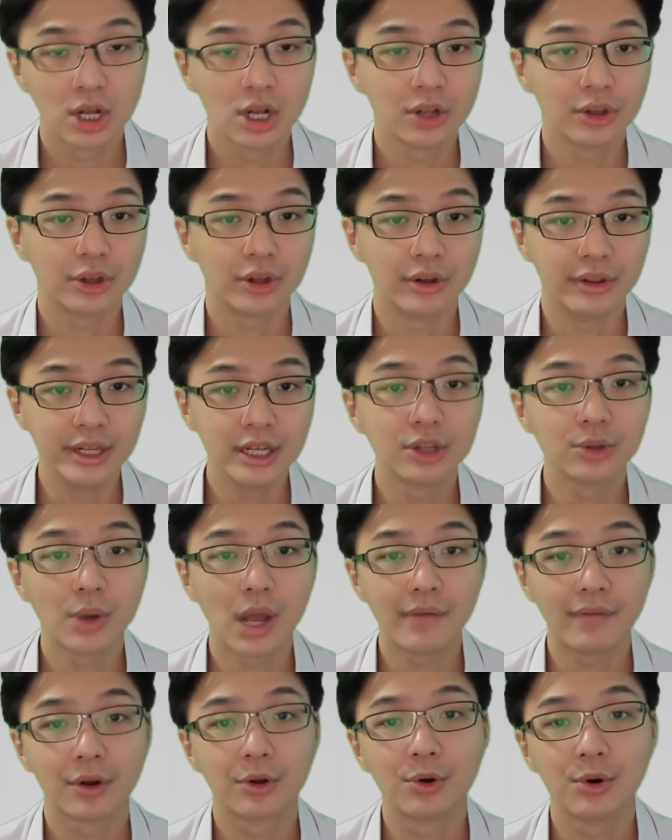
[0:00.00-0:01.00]
You need to
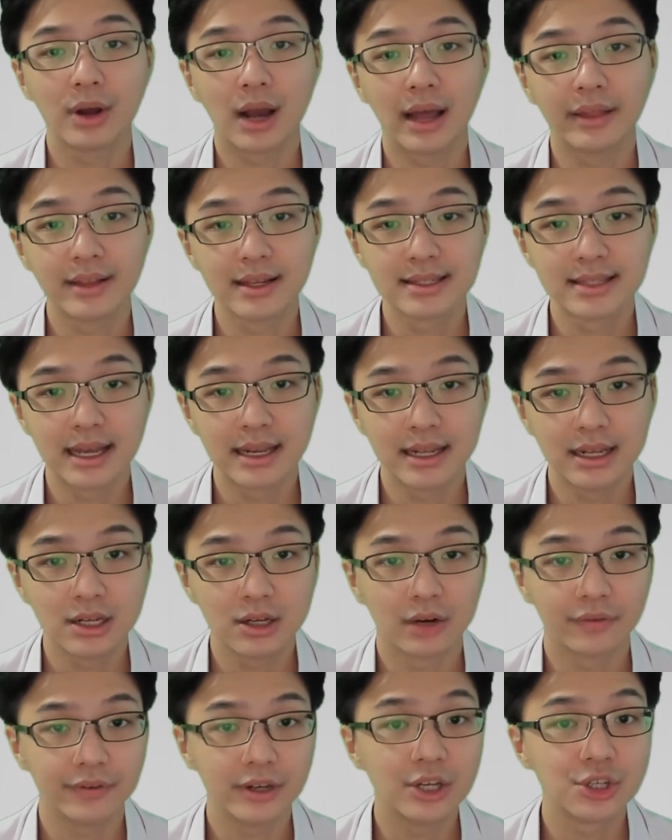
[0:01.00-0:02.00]
have a good understanding
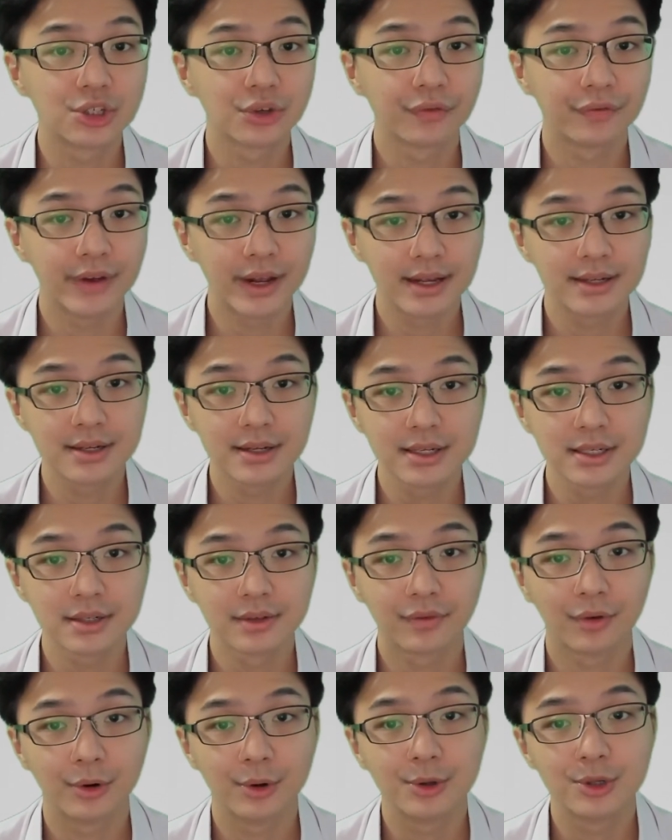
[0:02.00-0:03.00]
of each phases
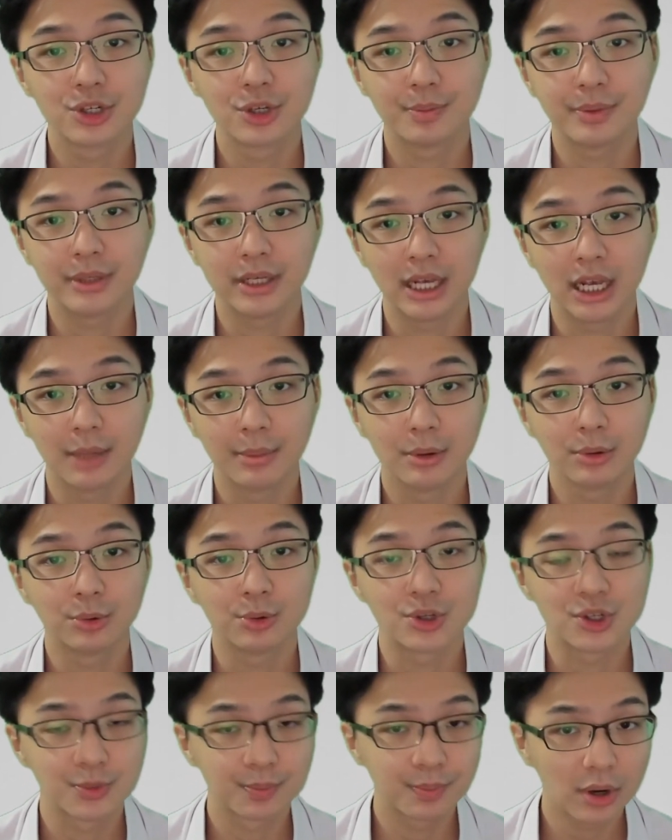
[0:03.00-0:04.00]
for you to be able to
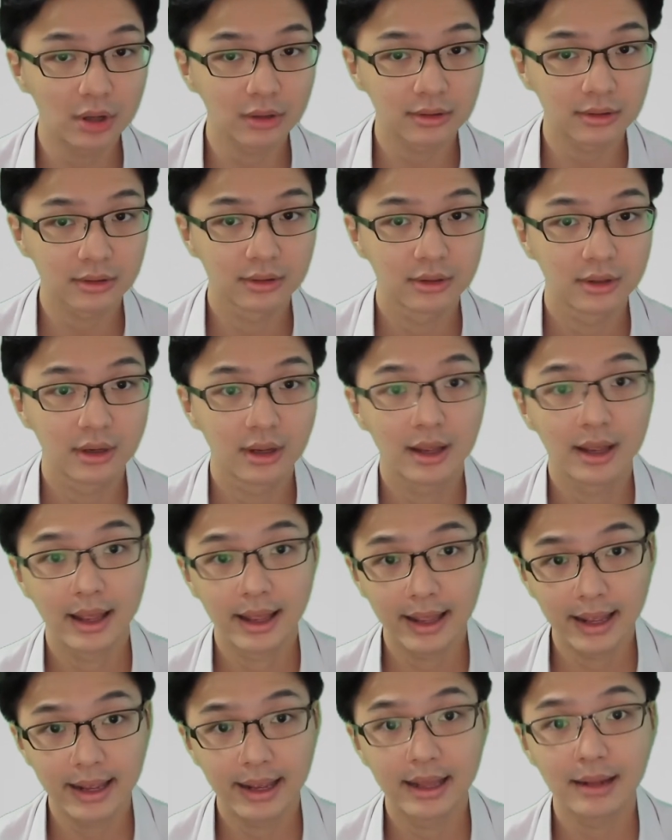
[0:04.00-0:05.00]
spot
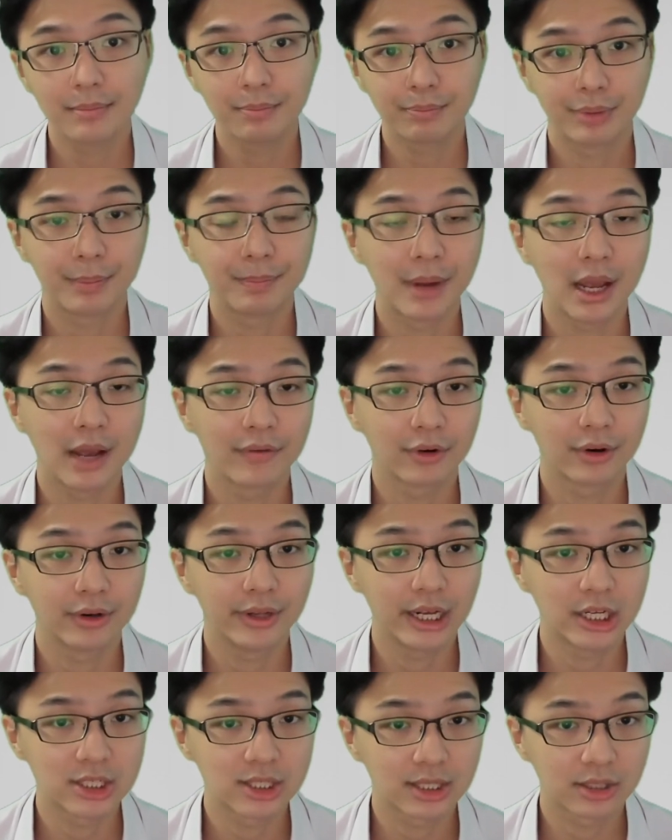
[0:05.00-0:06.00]
and prepare for the
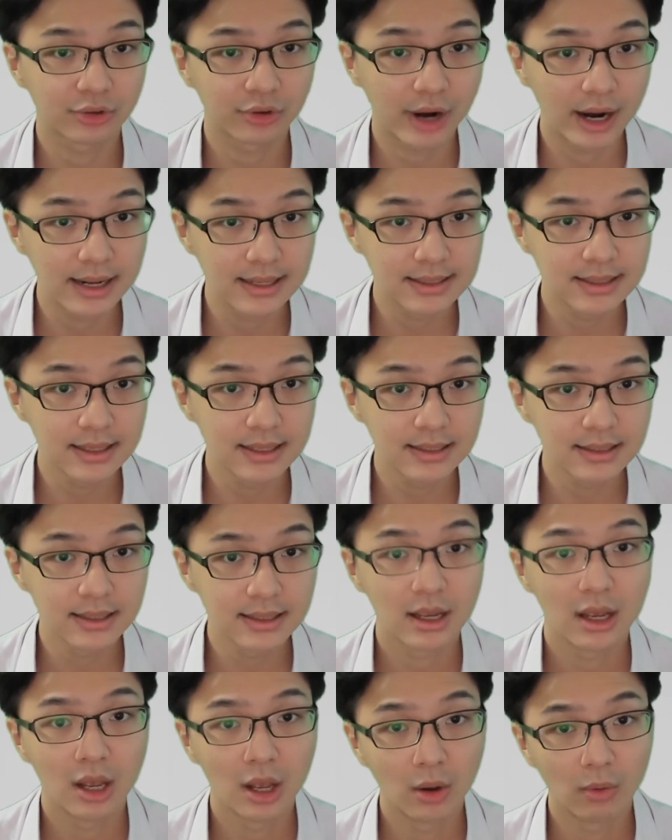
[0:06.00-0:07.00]
next crisis
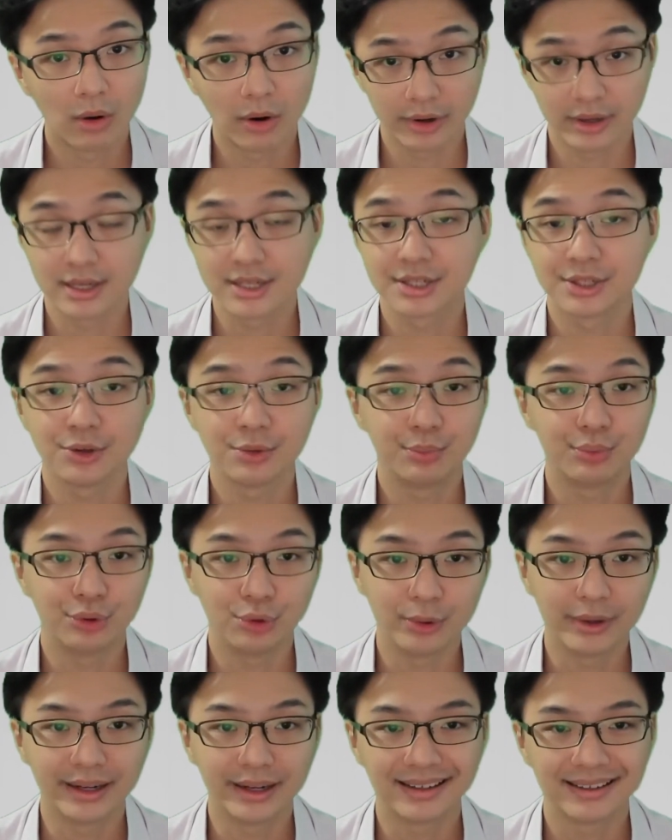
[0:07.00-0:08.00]
while it is still
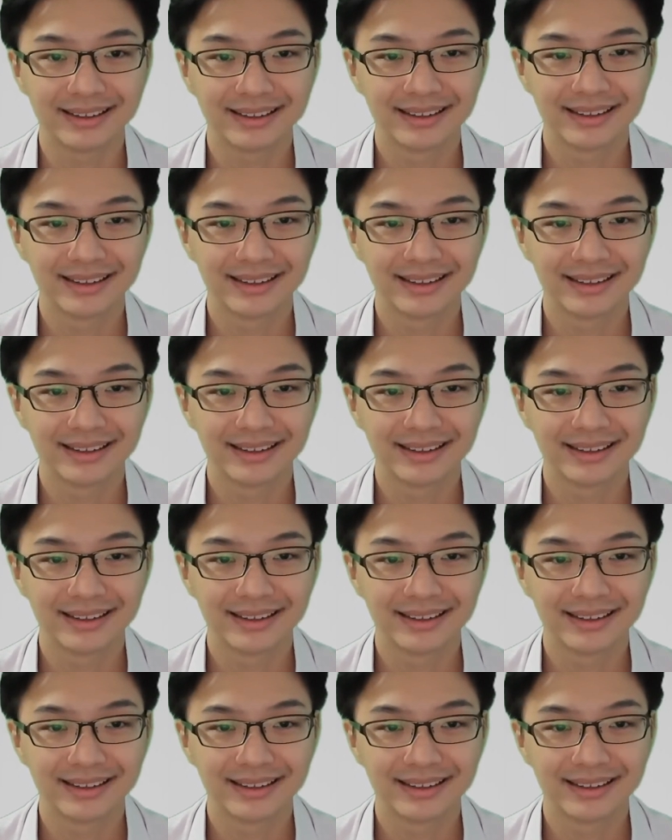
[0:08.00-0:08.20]
brewing.